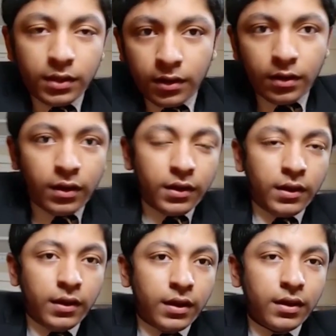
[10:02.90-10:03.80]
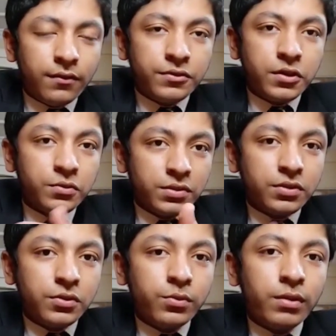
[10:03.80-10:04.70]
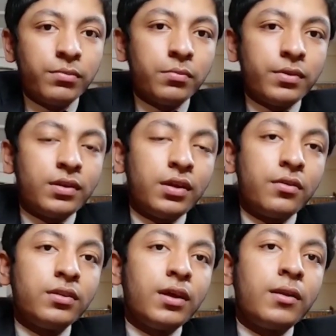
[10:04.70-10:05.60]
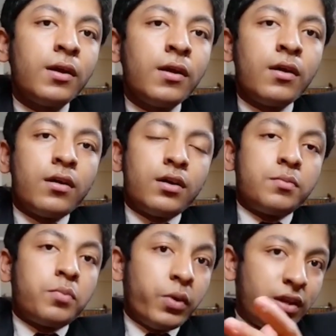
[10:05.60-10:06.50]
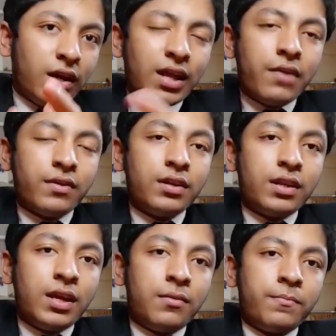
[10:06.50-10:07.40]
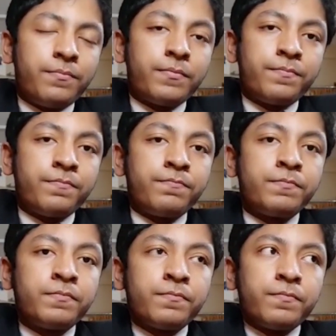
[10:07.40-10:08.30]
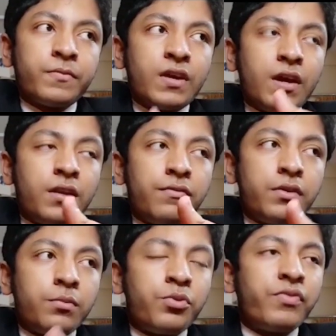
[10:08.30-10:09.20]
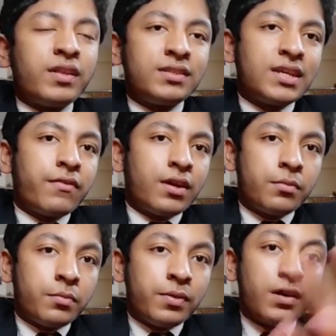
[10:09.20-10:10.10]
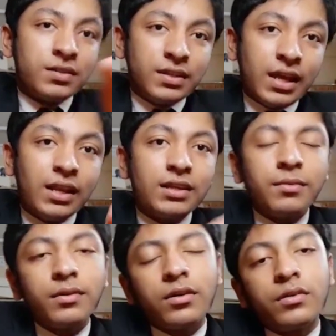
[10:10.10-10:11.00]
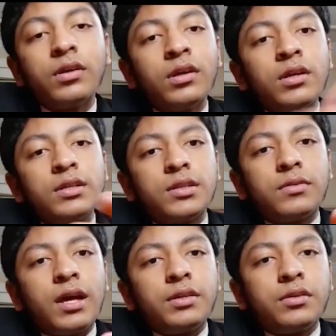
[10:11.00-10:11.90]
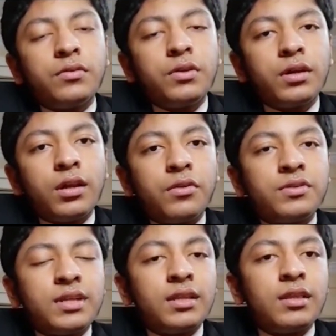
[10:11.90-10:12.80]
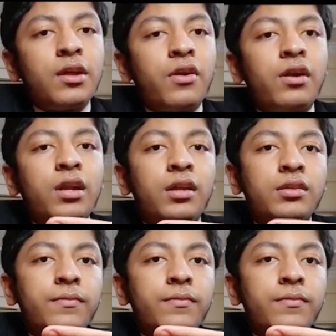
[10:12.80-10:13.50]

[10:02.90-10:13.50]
that I have chosen to implement here, that the boy not having a name kind of, you know, prevents giving him a personality, because so that, you know, you can understand that there are not,